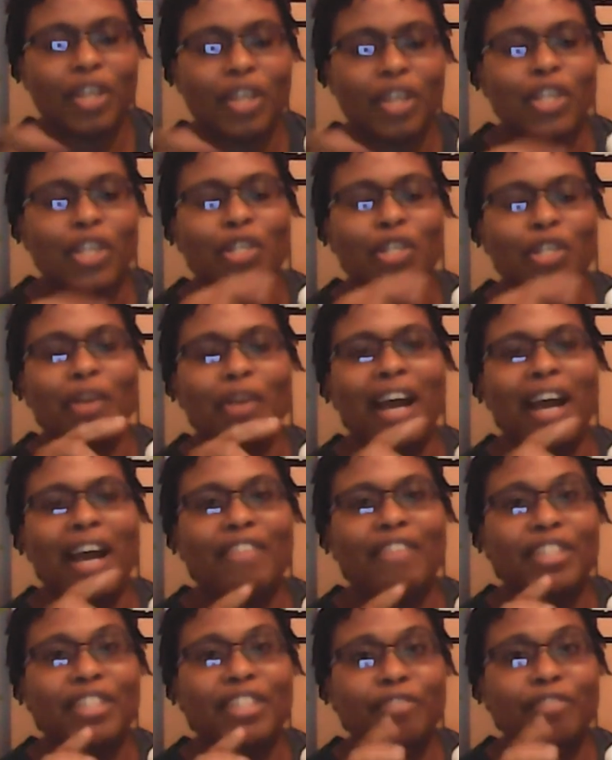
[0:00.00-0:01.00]
So we have
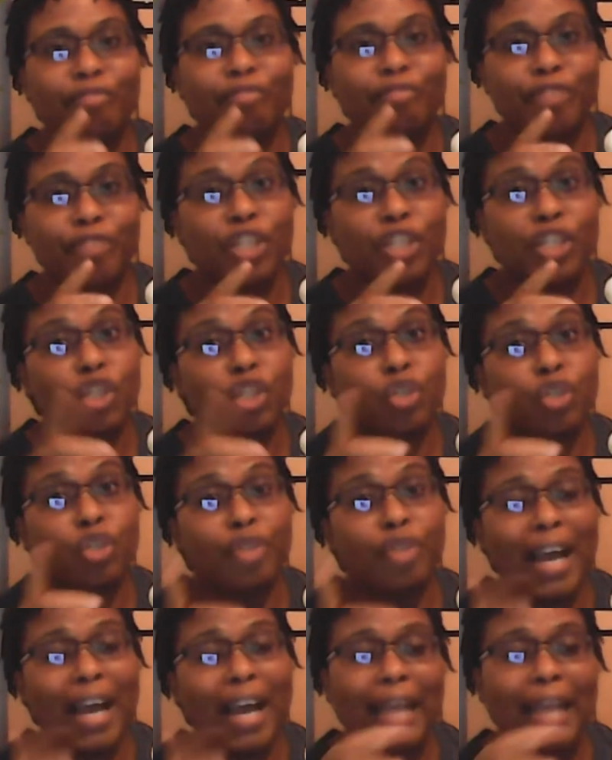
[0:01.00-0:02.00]
it in fridge
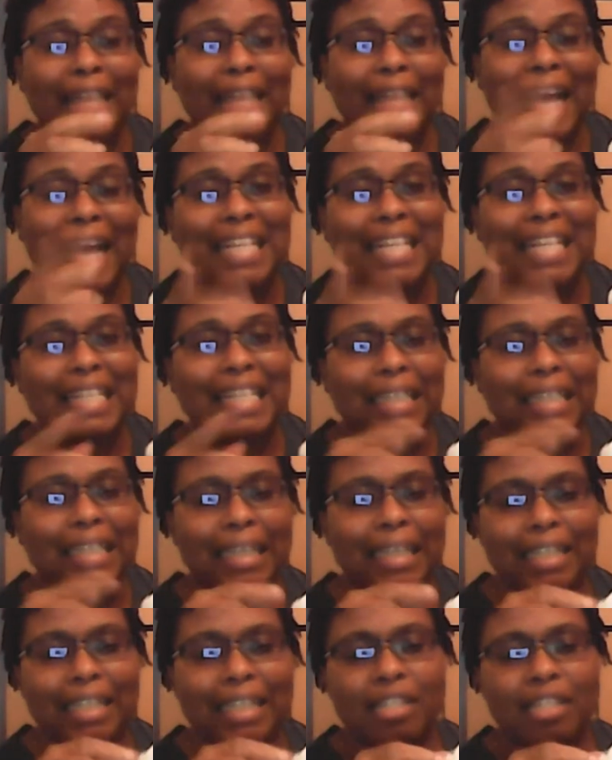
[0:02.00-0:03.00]
and ideally
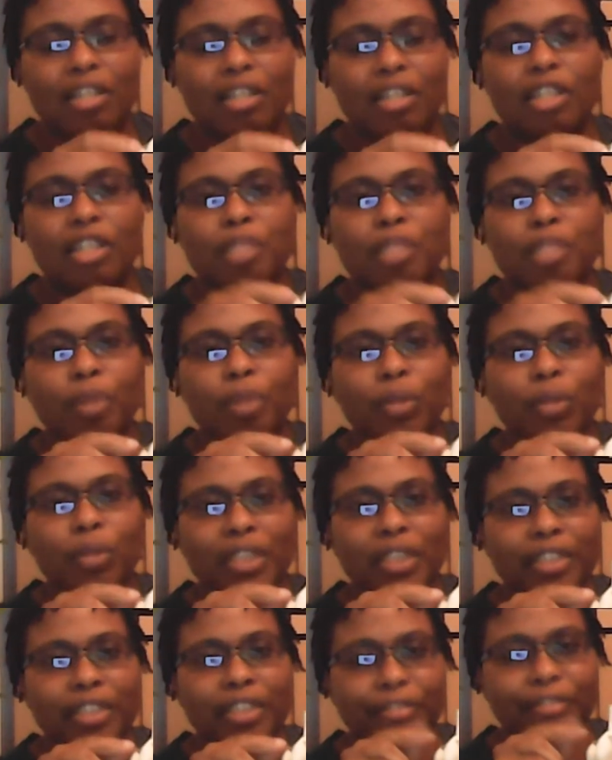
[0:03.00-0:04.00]
let it start sprouting
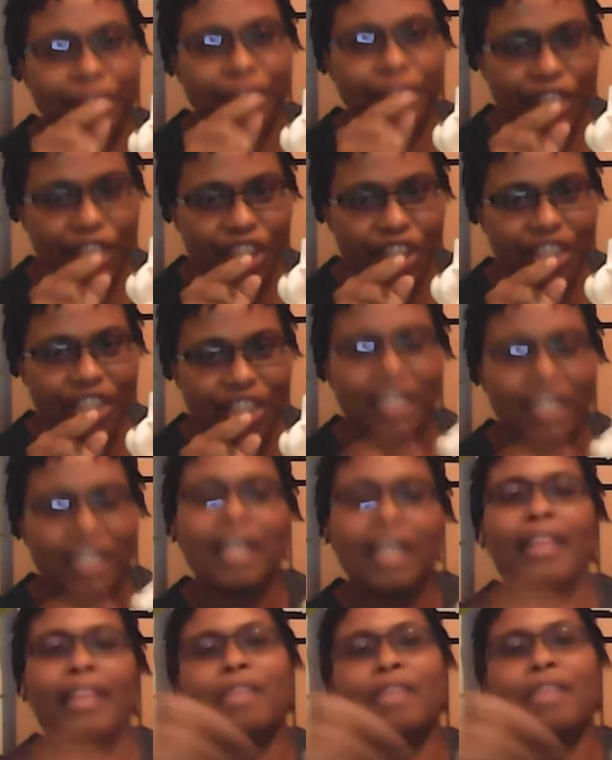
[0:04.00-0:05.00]
in the fridge.
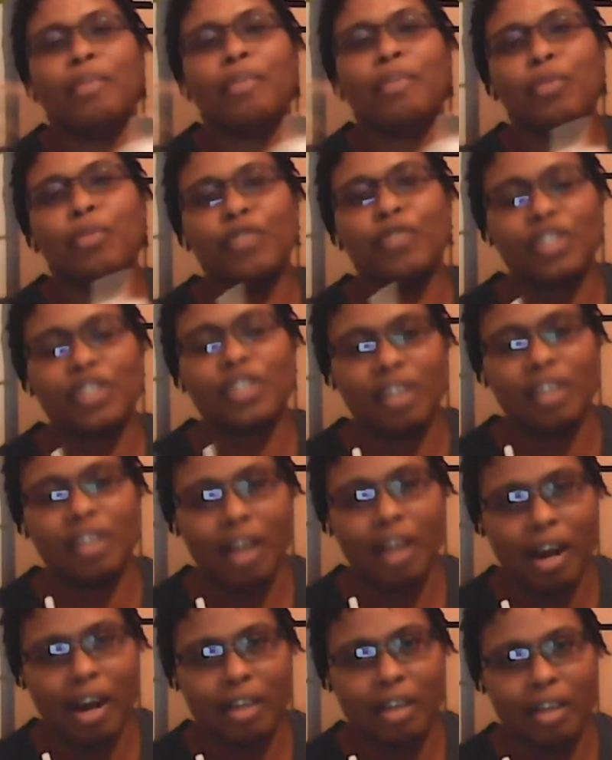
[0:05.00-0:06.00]
Then we move it to the
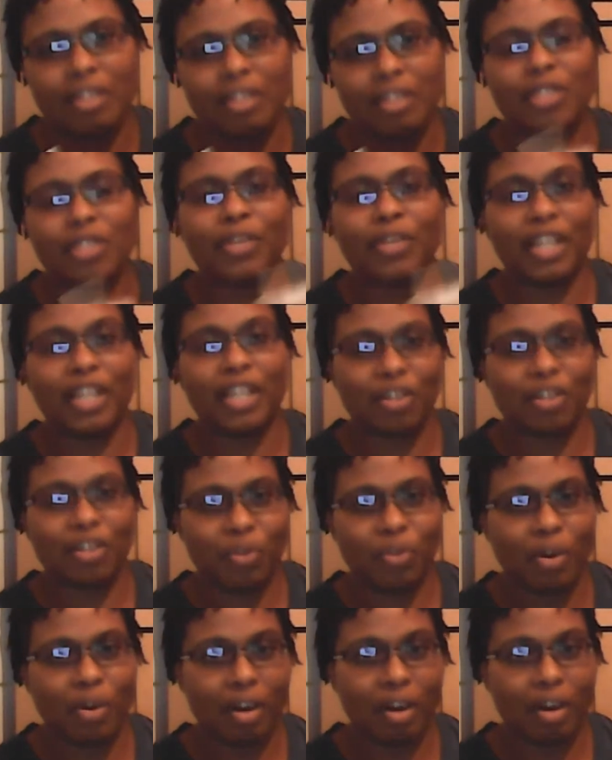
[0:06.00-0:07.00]
garden so we can grow
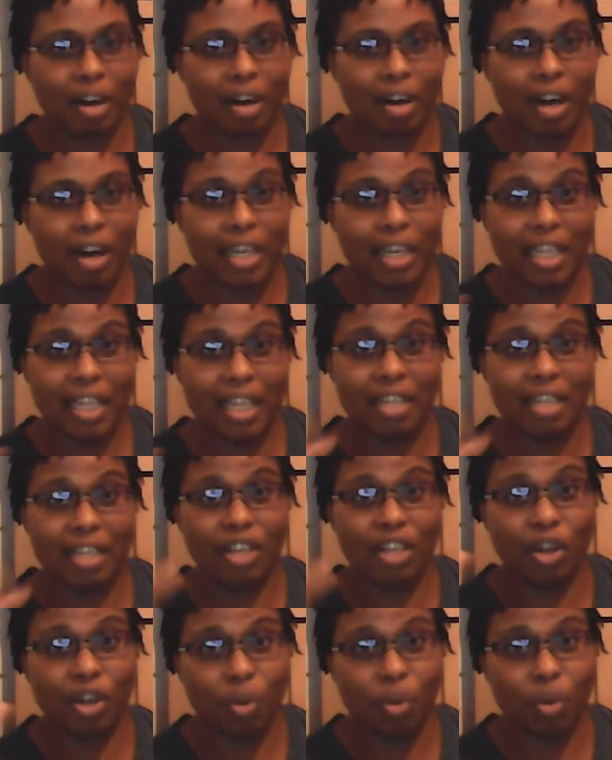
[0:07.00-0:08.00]
our garlic in
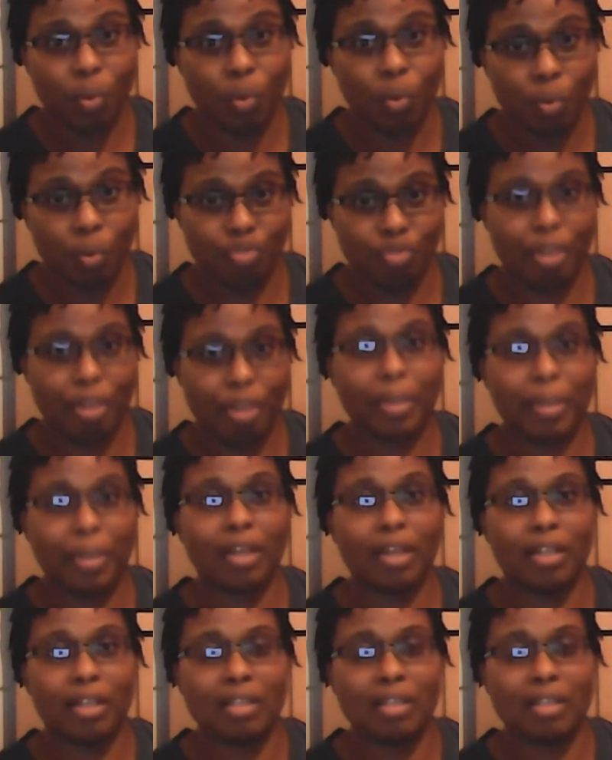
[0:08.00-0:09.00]
the
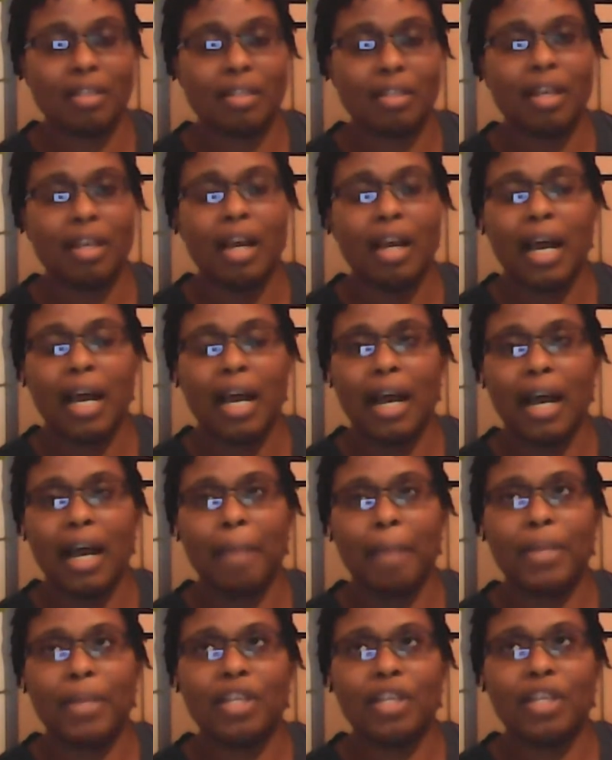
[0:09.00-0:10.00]
tropicals um,
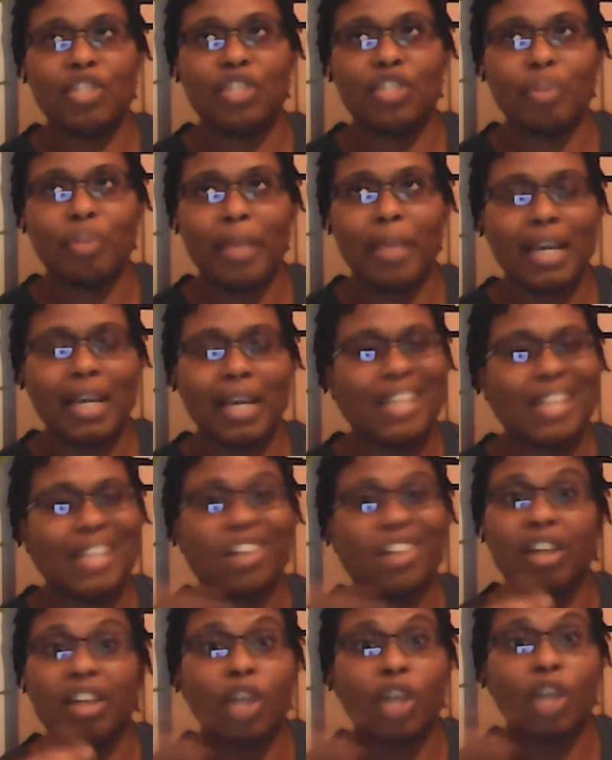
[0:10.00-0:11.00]
because Jamaica is
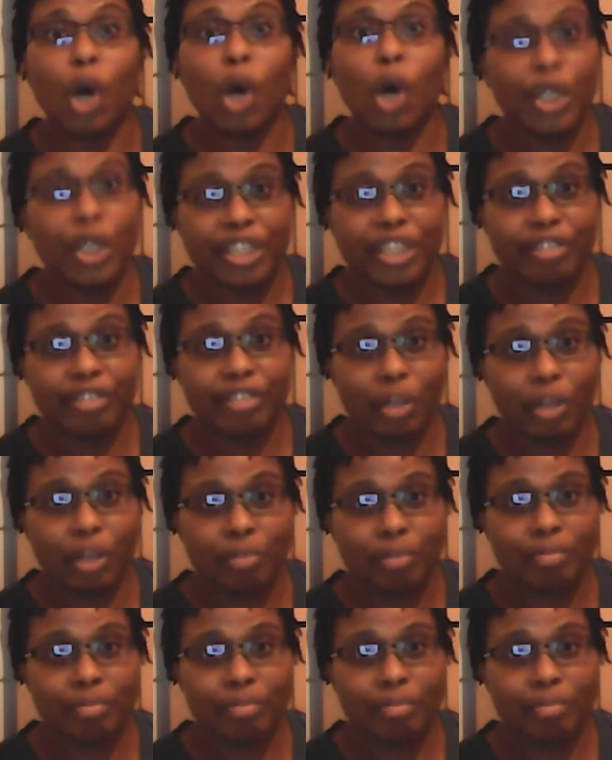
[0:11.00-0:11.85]
hot all year round.